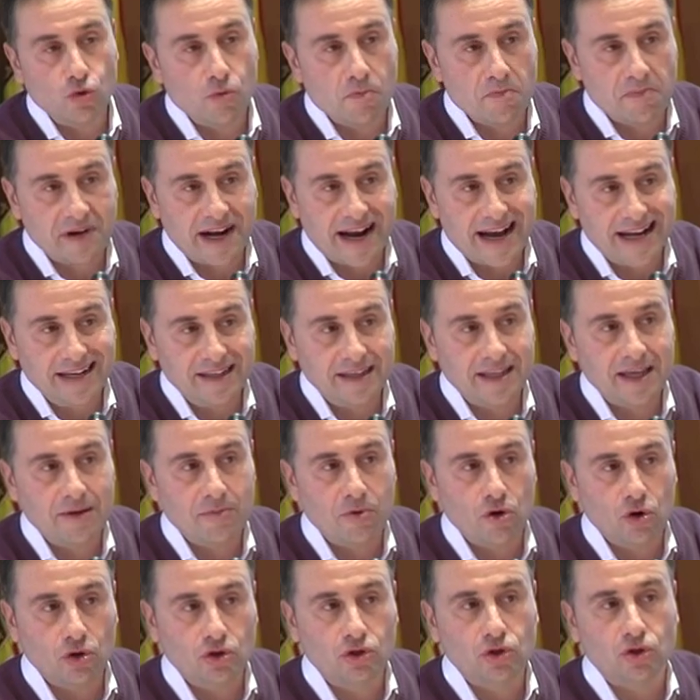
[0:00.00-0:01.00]
it's been
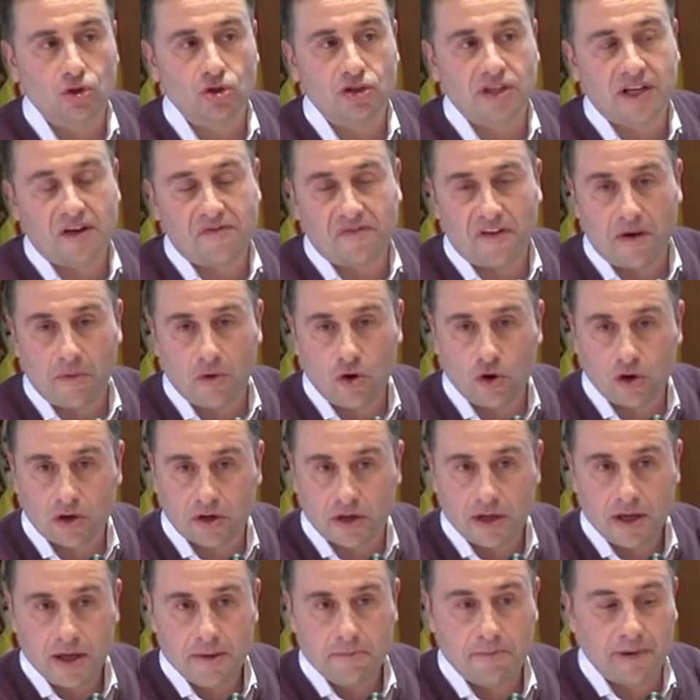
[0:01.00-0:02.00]
seen that the
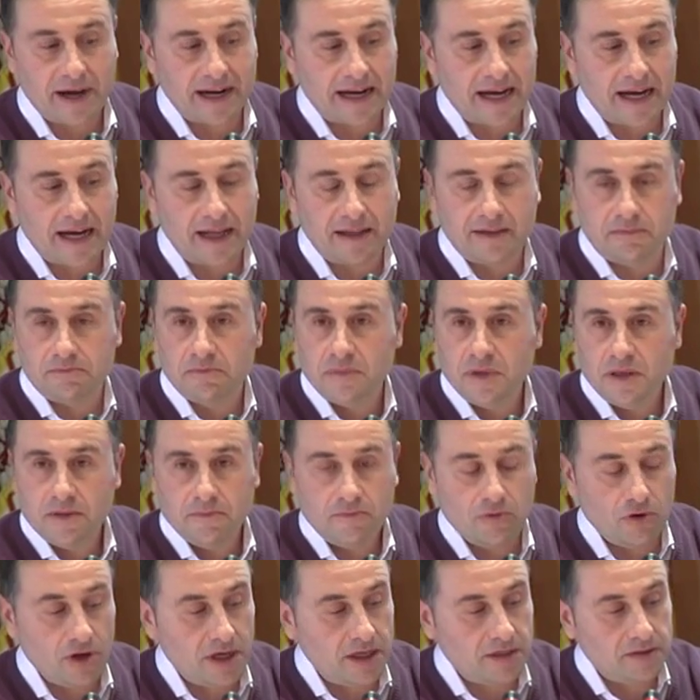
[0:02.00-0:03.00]
vote
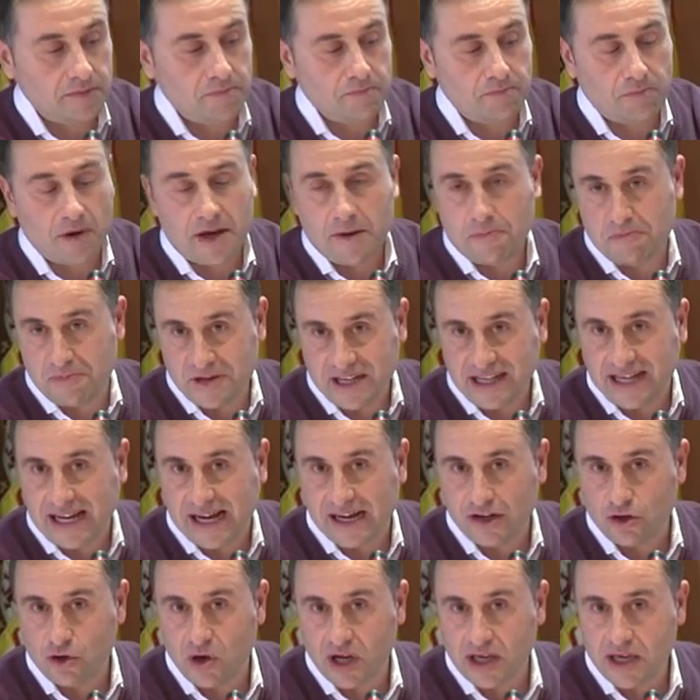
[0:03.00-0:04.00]
threshold
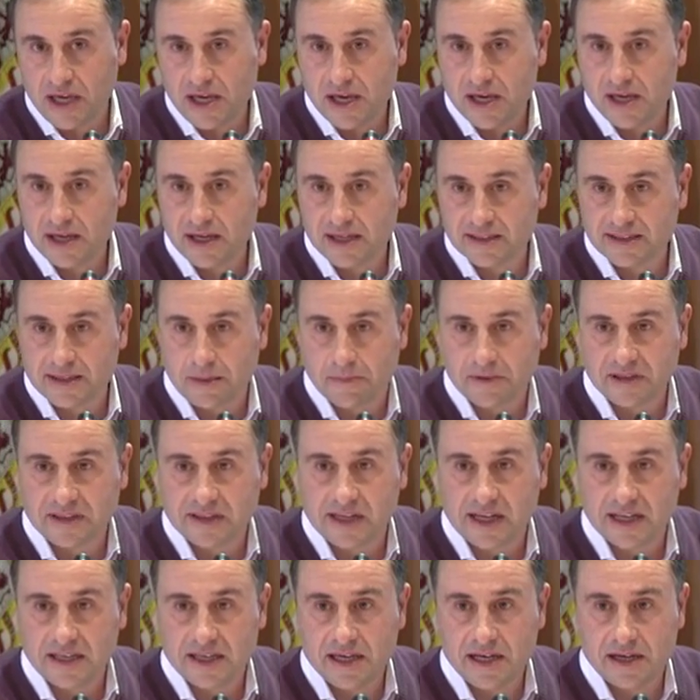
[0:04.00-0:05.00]
has
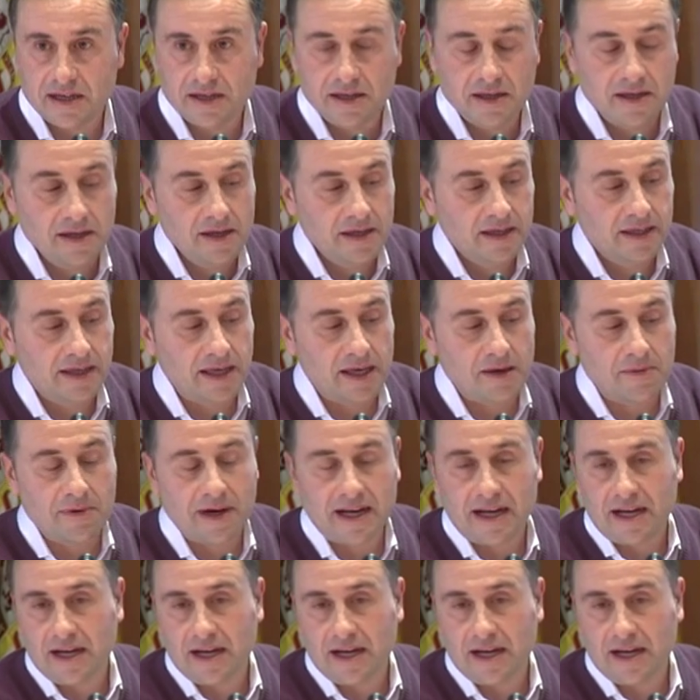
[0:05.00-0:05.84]
been reached,